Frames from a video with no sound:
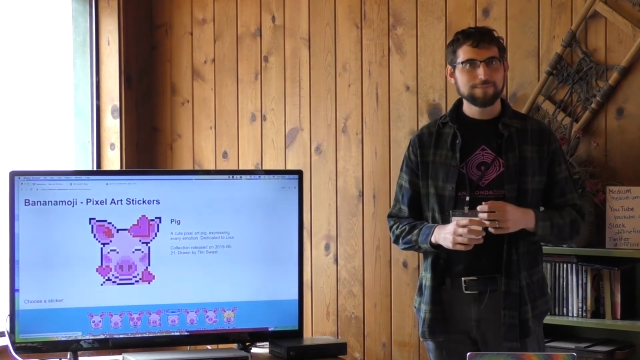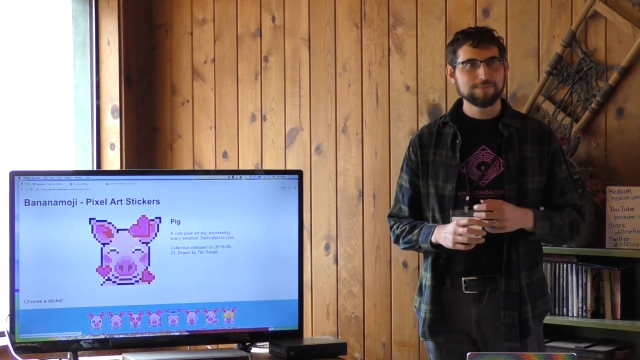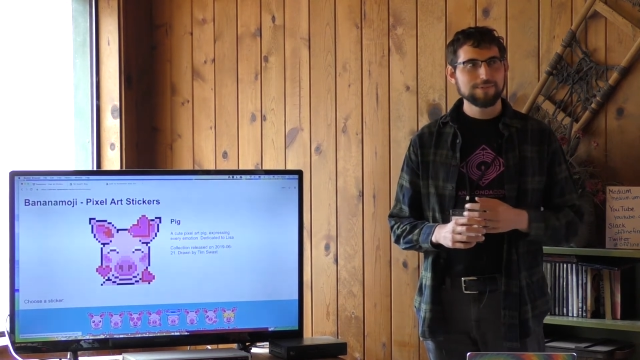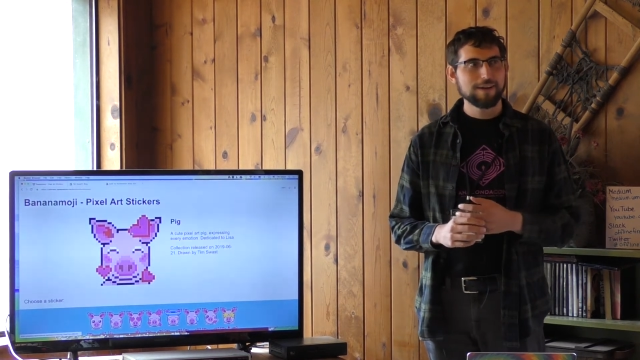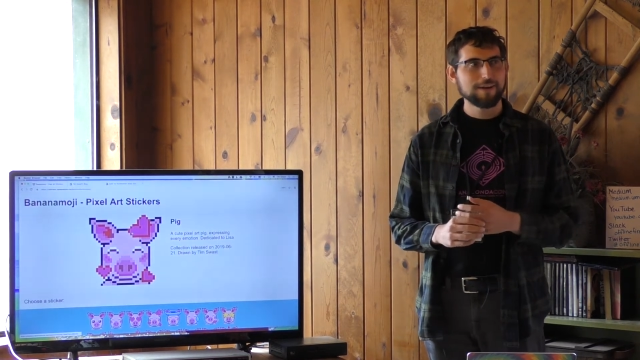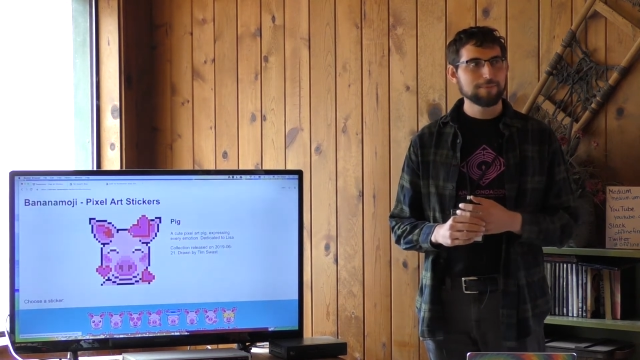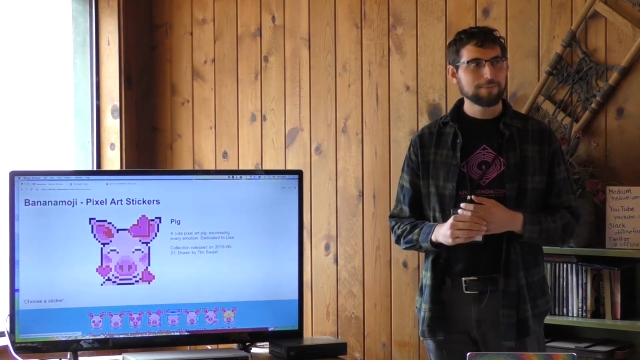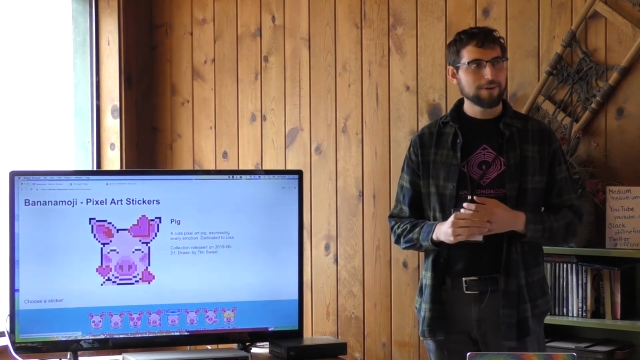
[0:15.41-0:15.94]

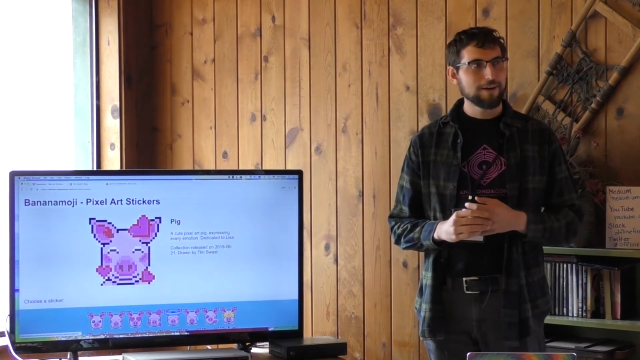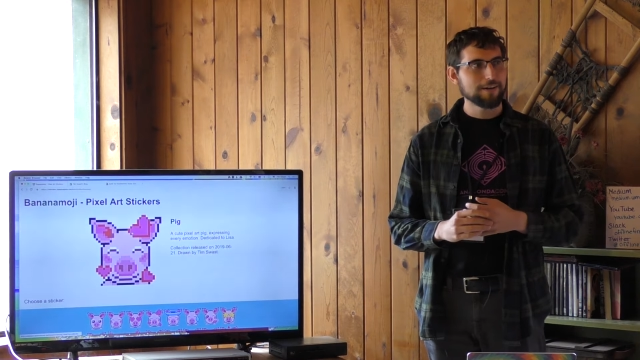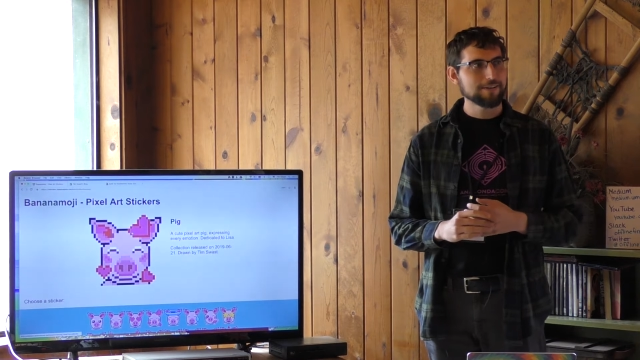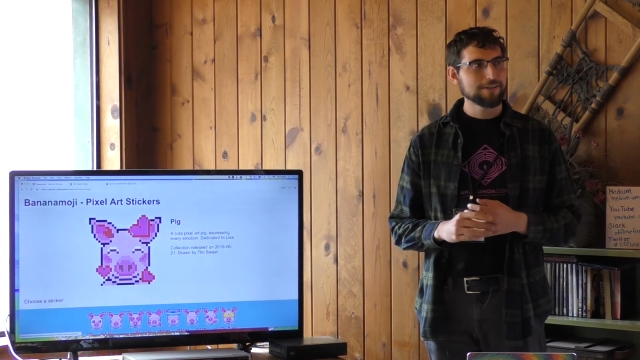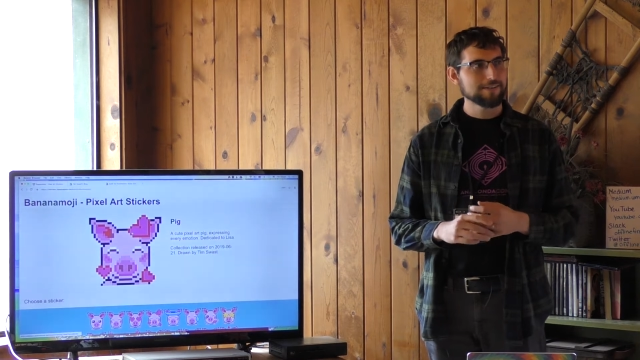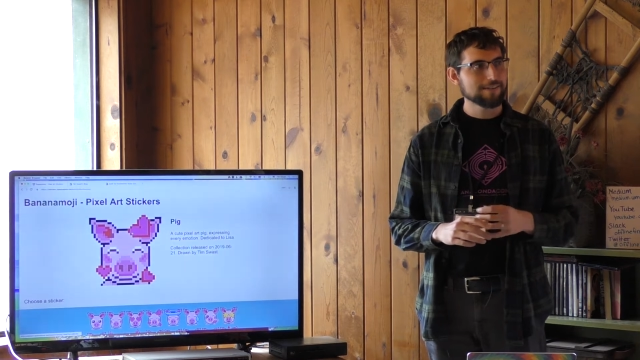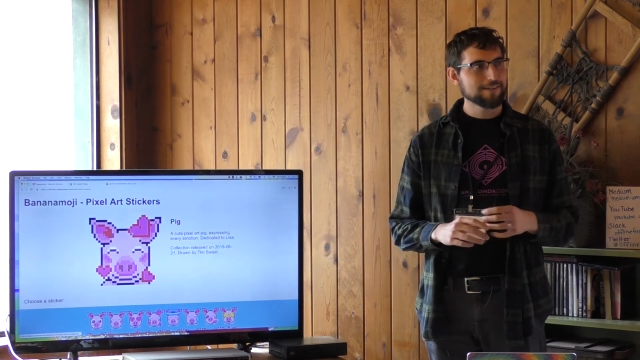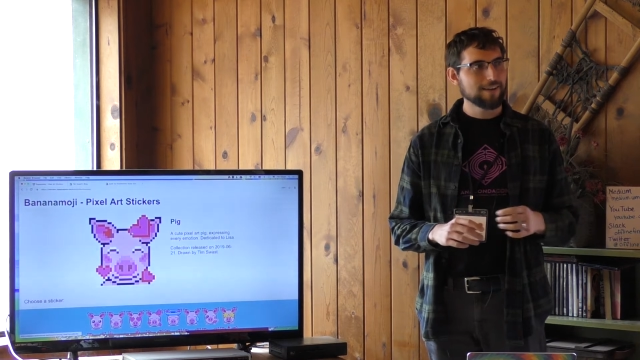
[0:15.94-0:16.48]
side
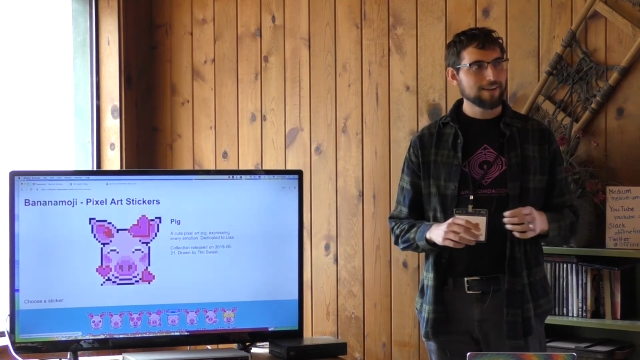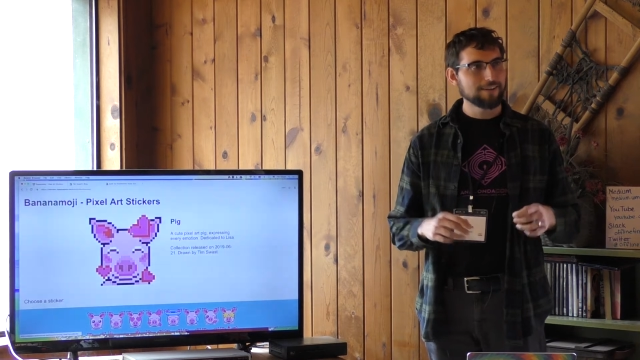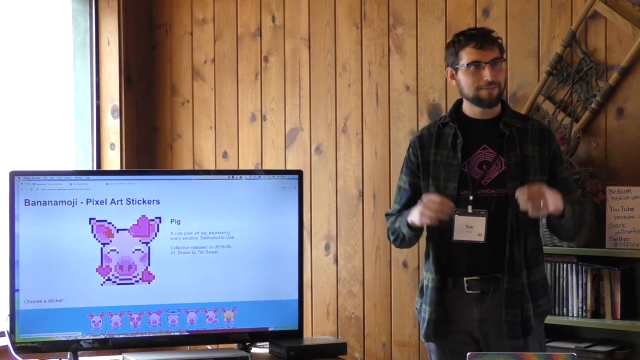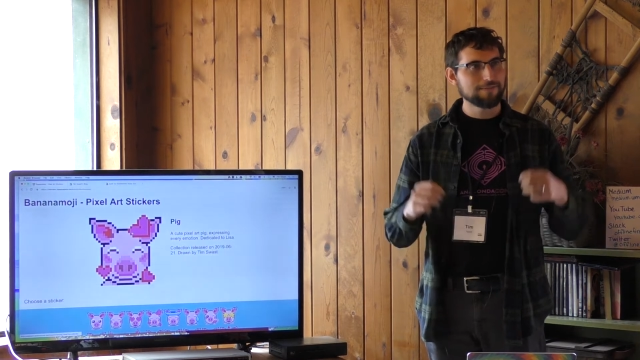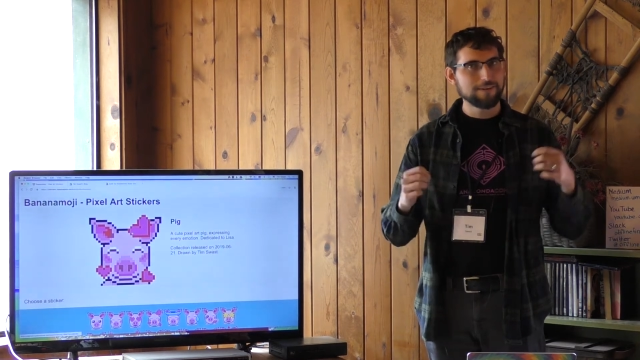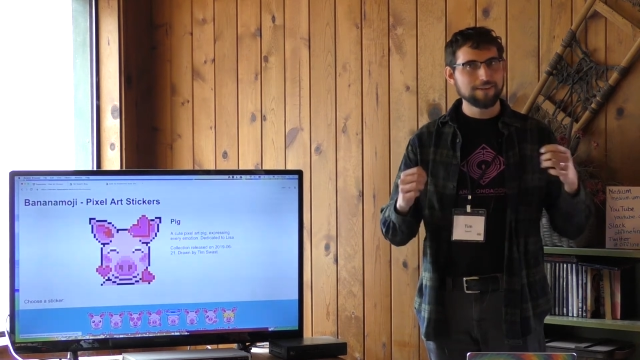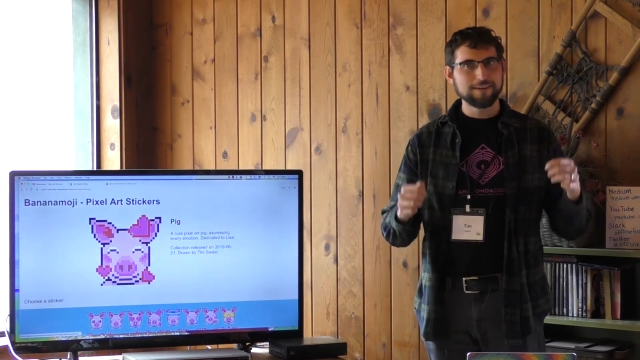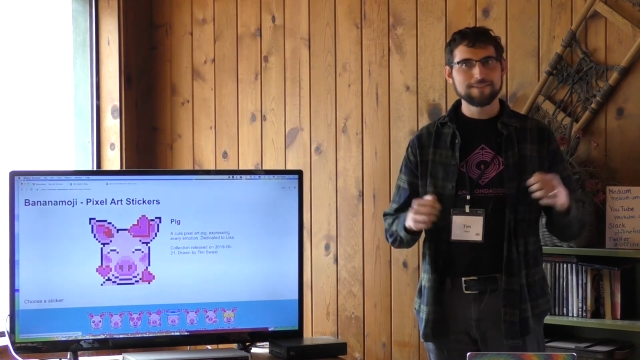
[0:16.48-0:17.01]
projects kind of
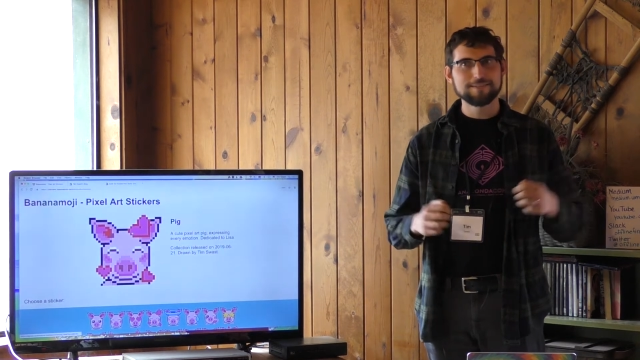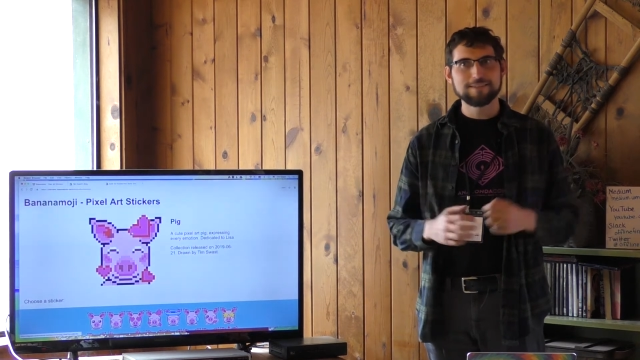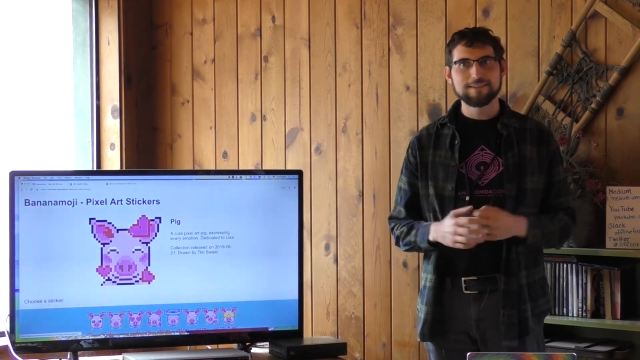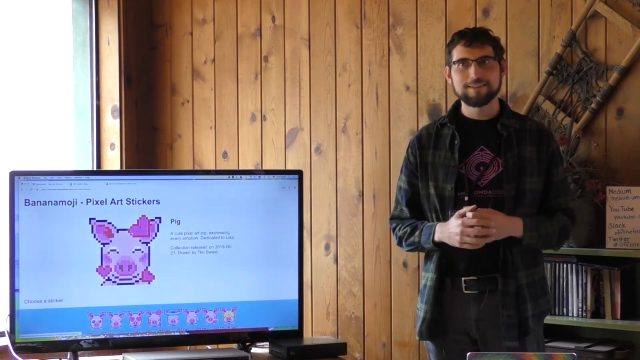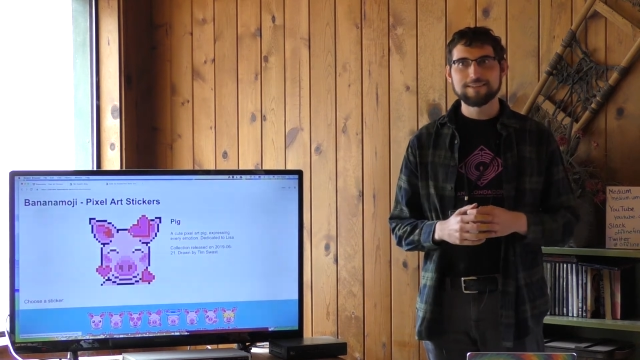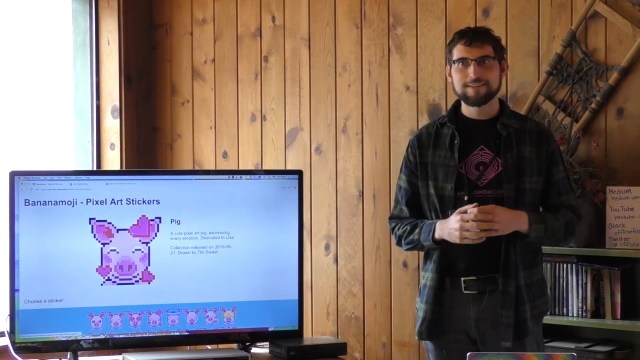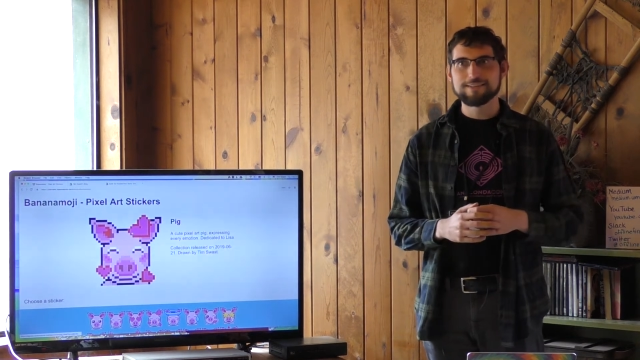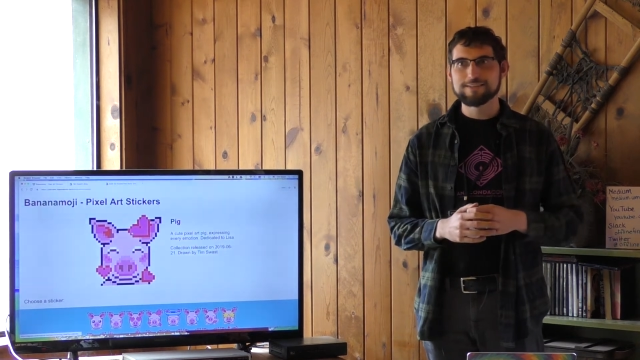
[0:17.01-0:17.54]
fit
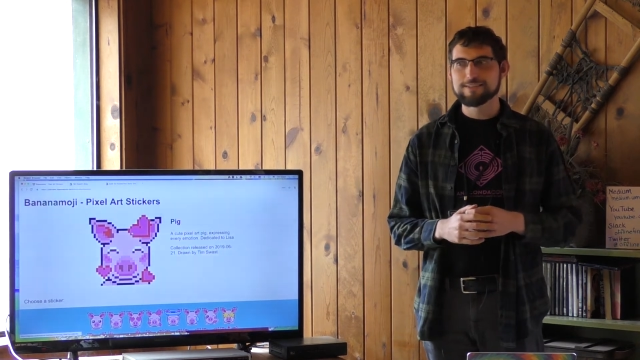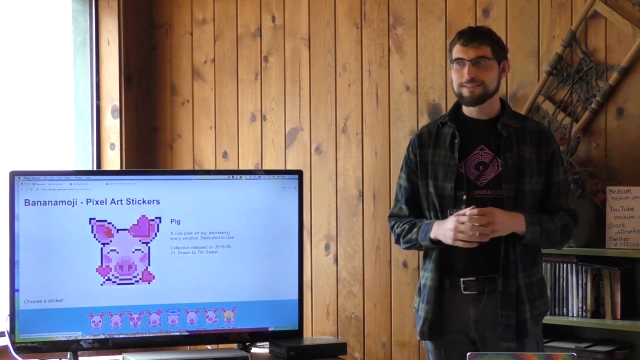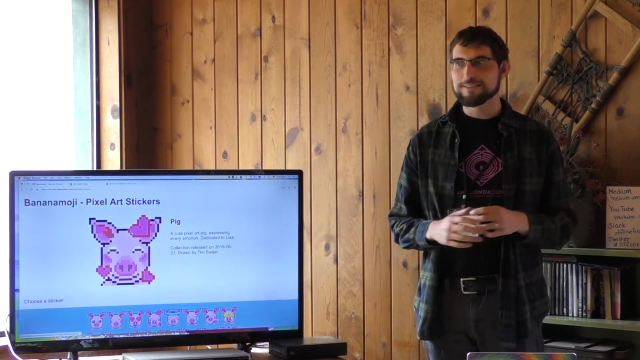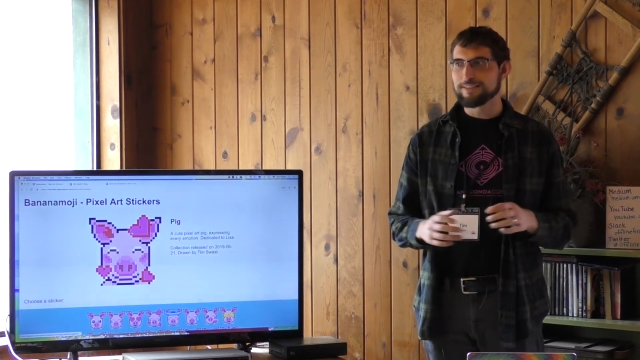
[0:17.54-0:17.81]
into this